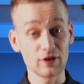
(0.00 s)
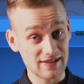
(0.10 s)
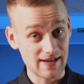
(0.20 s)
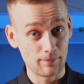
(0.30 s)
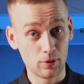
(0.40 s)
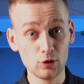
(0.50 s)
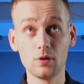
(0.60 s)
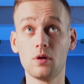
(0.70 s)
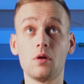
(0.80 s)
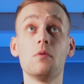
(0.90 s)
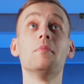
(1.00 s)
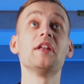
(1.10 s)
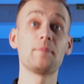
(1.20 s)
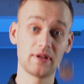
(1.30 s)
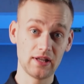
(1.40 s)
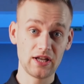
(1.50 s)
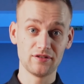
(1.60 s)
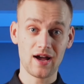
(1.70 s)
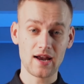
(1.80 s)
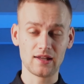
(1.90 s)
For example,
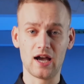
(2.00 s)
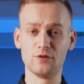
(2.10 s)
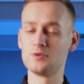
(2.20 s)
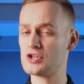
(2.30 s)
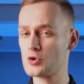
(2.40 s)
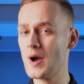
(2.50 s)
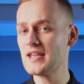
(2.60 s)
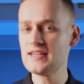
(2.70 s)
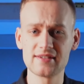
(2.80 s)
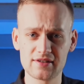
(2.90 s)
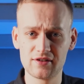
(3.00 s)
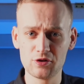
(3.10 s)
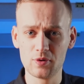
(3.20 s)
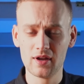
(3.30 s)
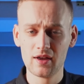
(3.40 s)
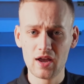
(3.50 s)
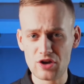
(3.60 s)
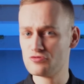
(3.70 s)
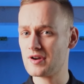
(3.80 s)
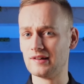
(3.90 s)
manipulating your eye line, which is quite easy to do
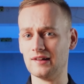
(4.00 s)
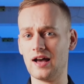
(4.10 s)
in real